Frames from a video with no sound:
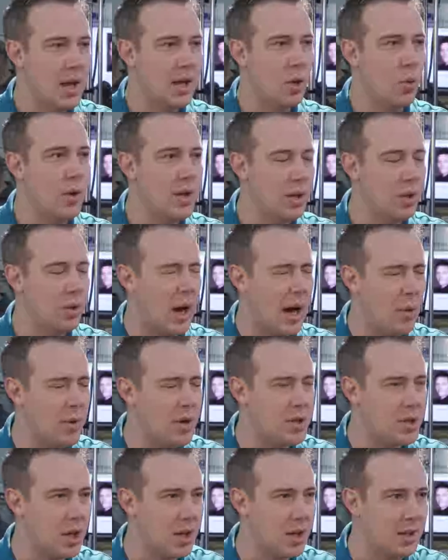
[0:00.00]
Can we? I
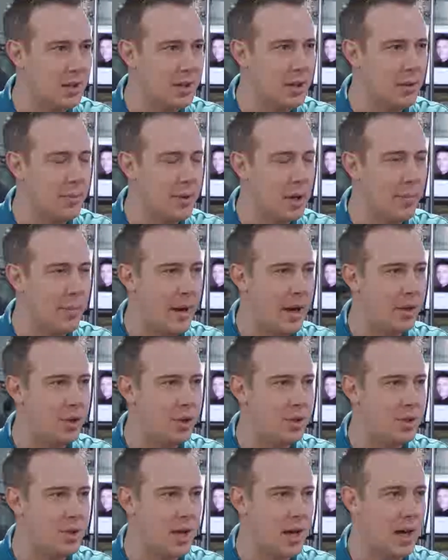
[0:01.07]
want to talk a little bit about
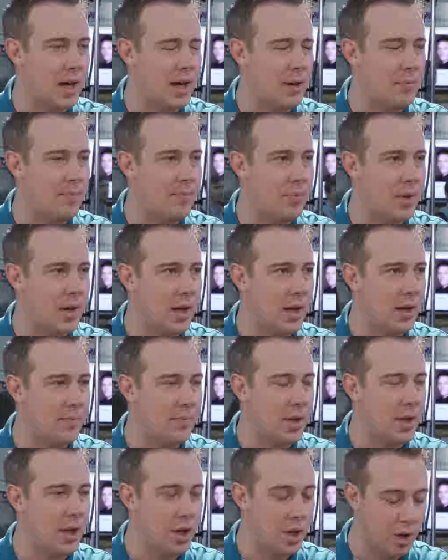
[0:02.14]
your time uh,
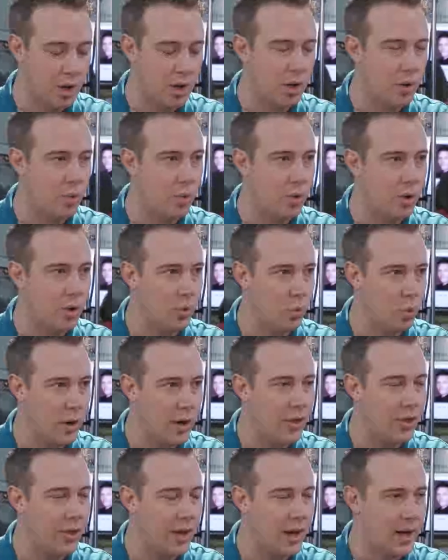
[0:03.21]
here
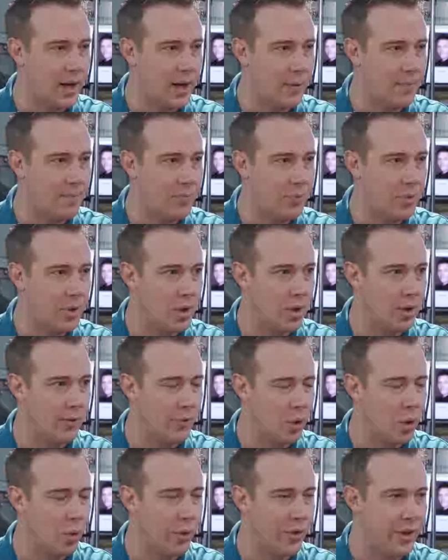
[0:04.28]
with um,
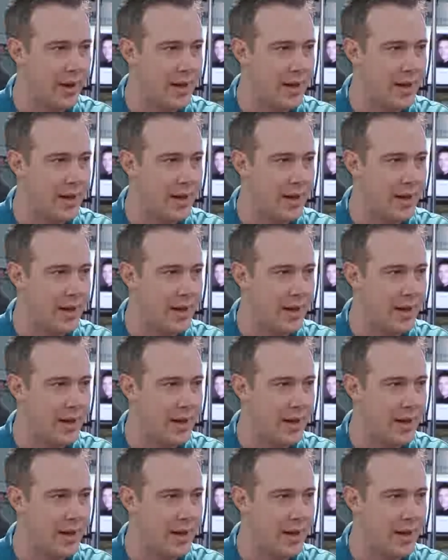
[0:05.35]
Fort Worth